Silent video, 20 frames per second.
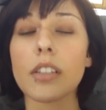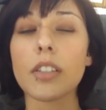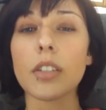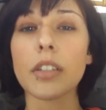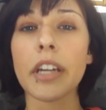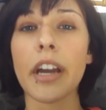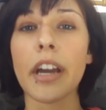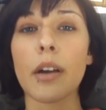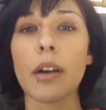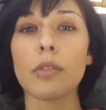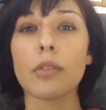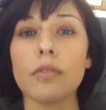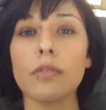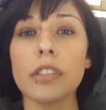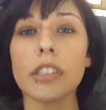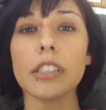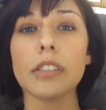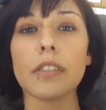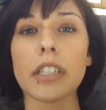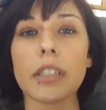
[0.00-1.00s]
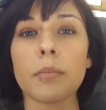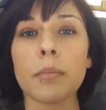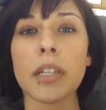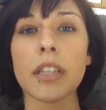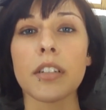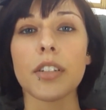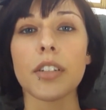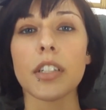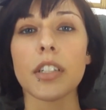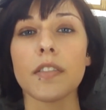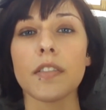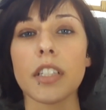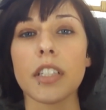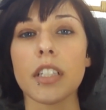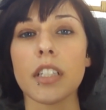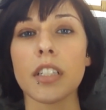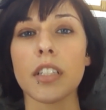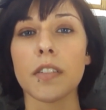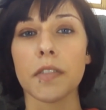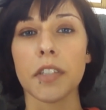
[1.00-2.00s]
yeah, I would really recommend their
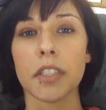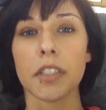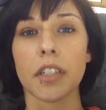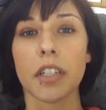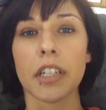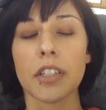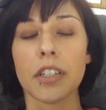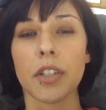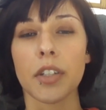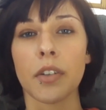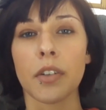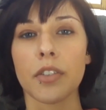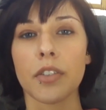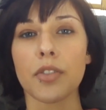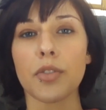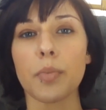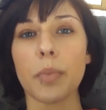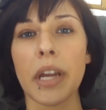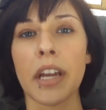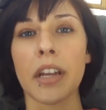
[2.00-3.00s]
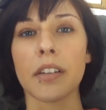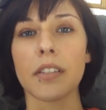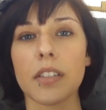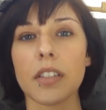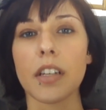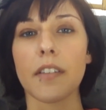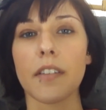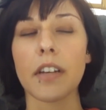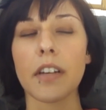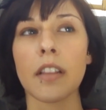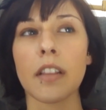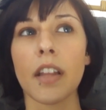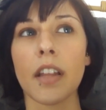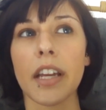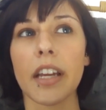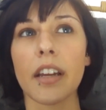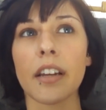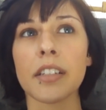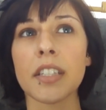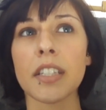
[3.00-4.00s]
services if you're looking to go to Japan and stuff. And
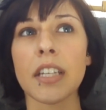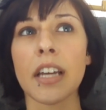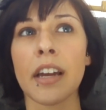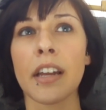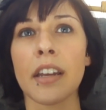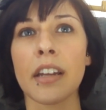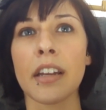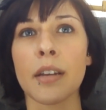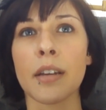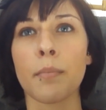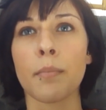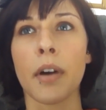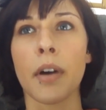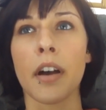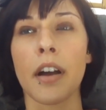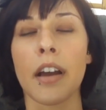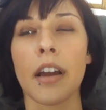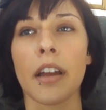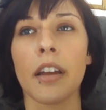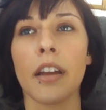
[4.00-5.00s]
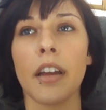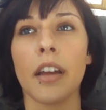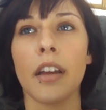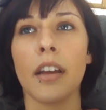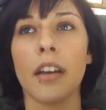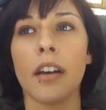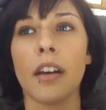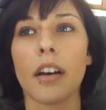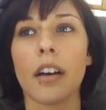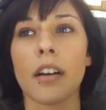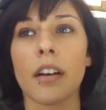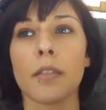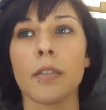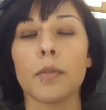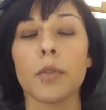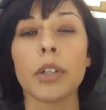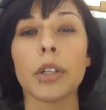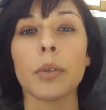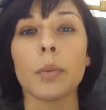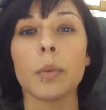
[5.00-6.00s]
like I said in my
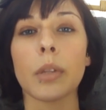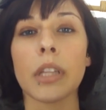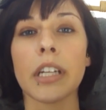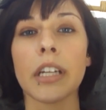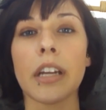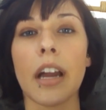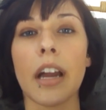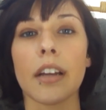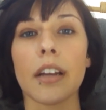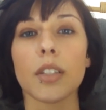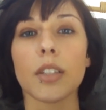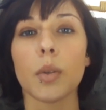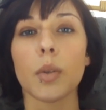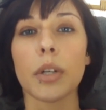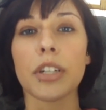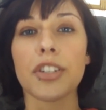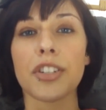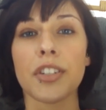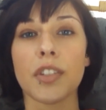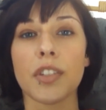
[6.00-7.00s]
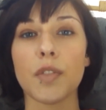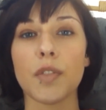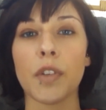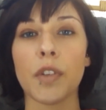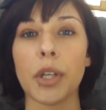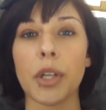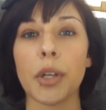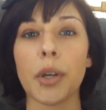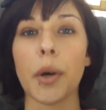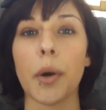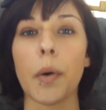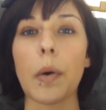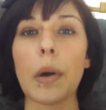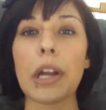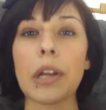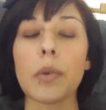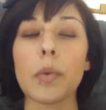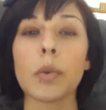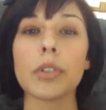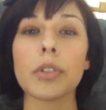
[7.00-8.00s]
frequently asked questions video,
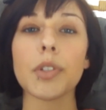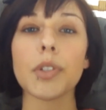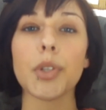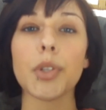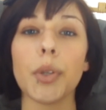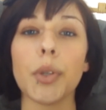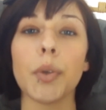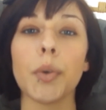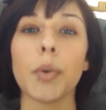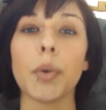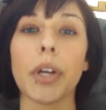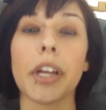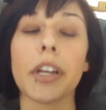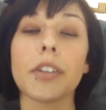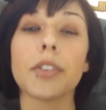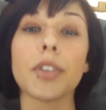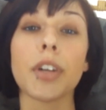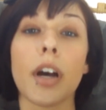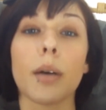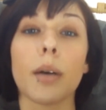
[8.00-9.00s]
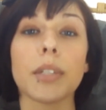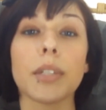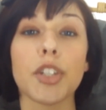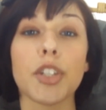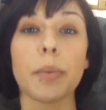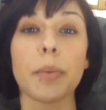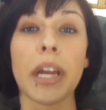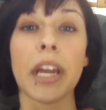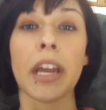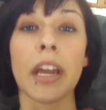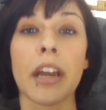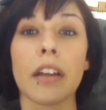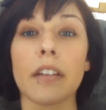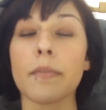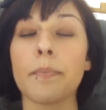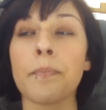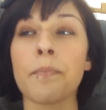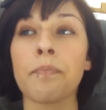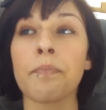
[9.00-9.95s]
in order to get a job in Japan,